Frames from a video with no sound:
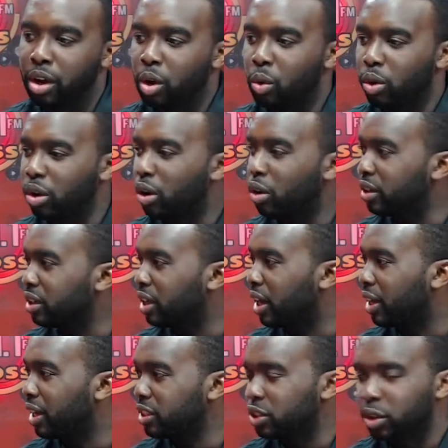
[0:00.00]
We're on
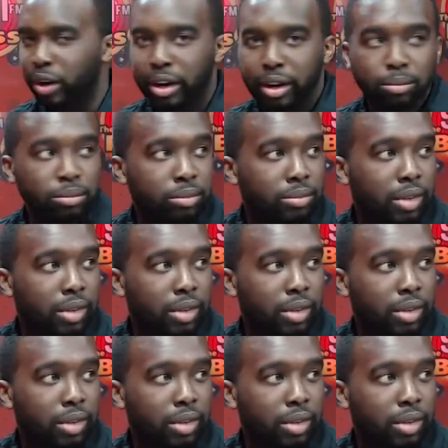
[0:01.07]
Instagram,